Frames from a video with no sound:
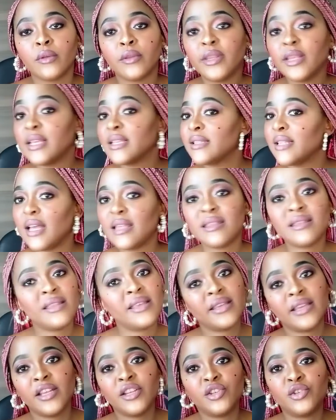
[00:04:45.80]
There's nothing
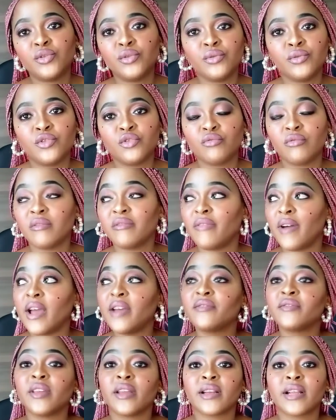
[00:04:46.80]
they can do to
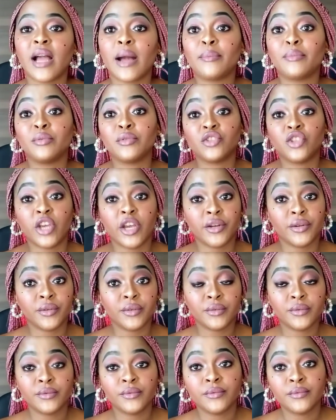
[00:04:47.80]
revive that couple
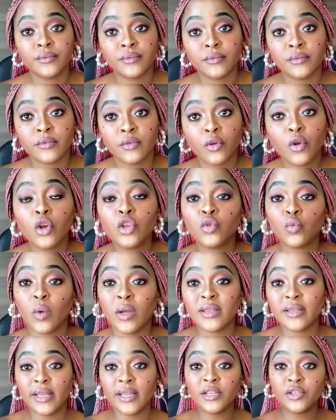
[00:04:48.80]
channel. Because
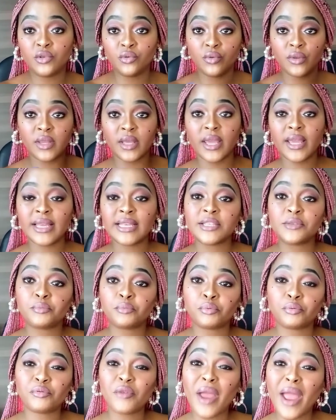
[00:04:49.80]
what they do there is
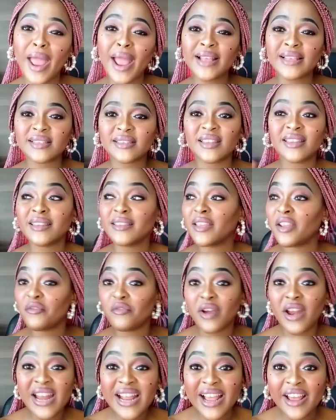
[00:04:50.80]
pranks. They're
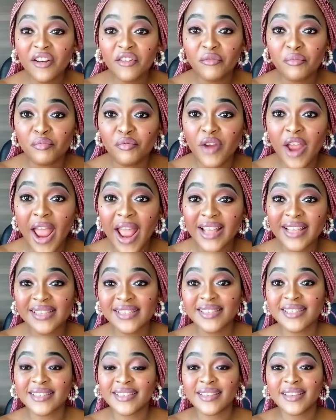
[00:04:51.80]
running out of
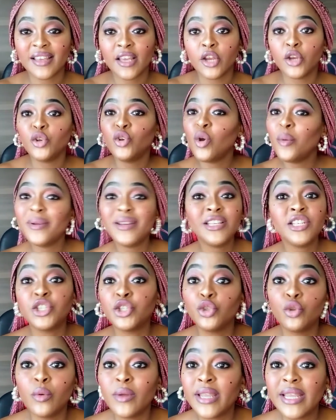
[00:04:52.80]
pranks. Nobody's
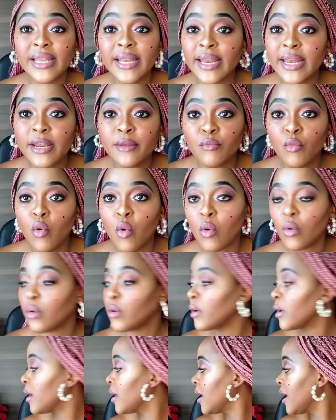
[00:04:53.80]
doing it anymore.
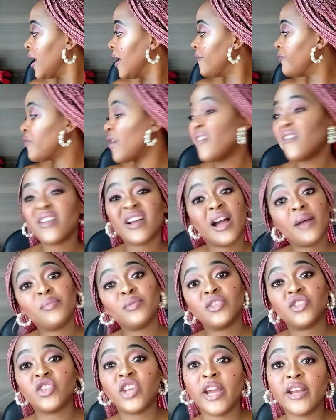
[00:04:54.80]
If you have a
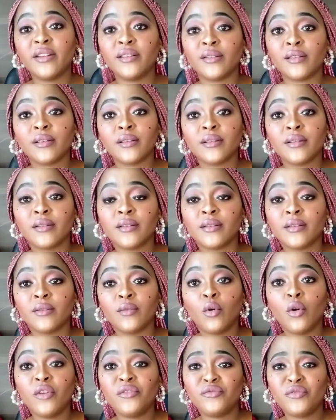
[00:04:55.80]
couple's channel,
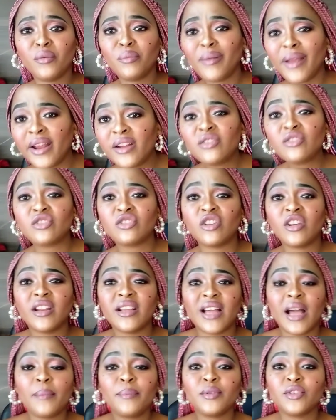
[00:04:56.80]
or if you're planning to start
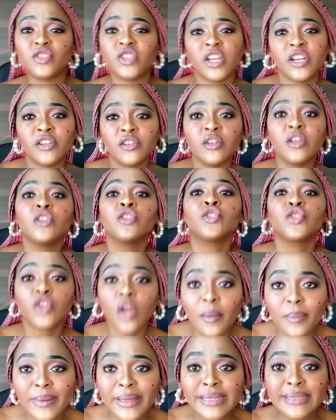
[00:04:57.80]
a couple's channel,
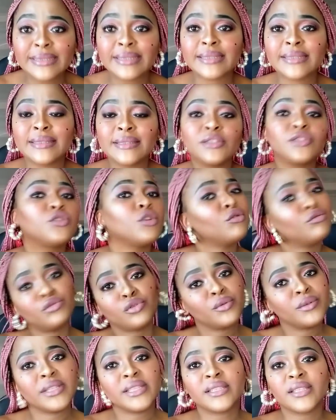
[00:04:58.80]
stop it. Don't
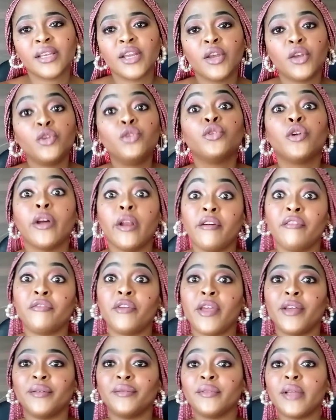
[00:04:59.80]
do it. You're gonna
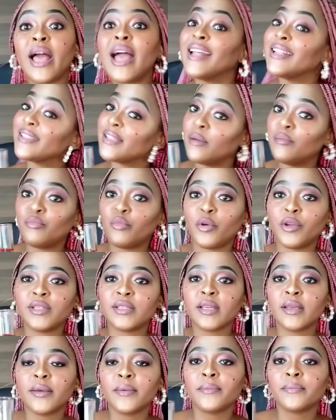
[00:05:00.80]
fail at some point.